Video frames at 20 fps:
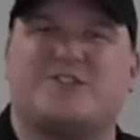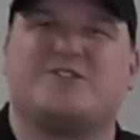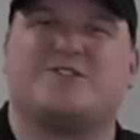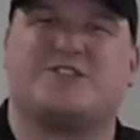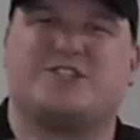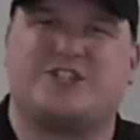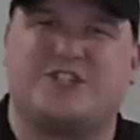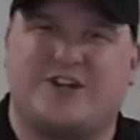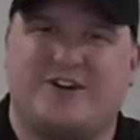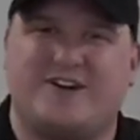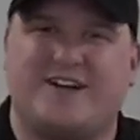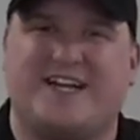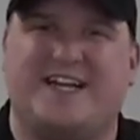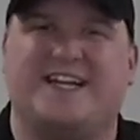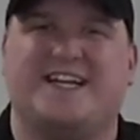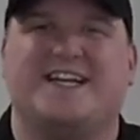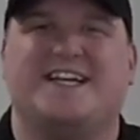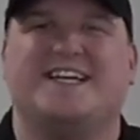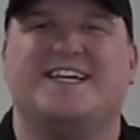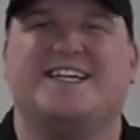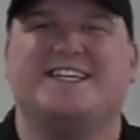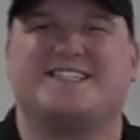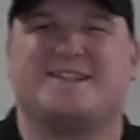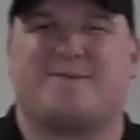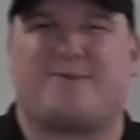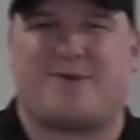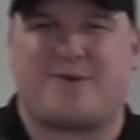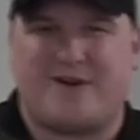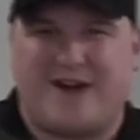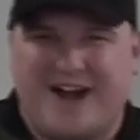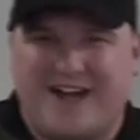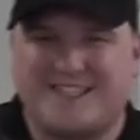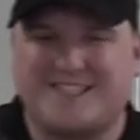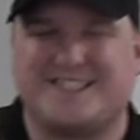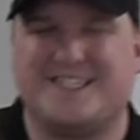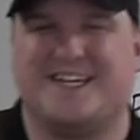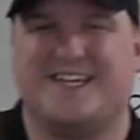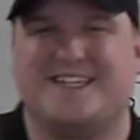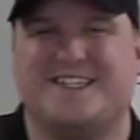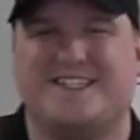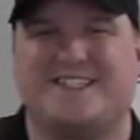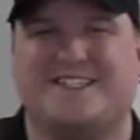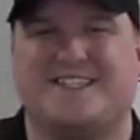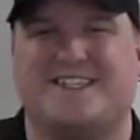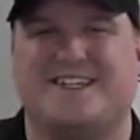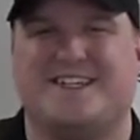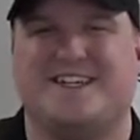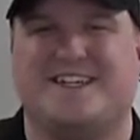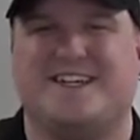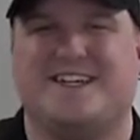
journey is a process.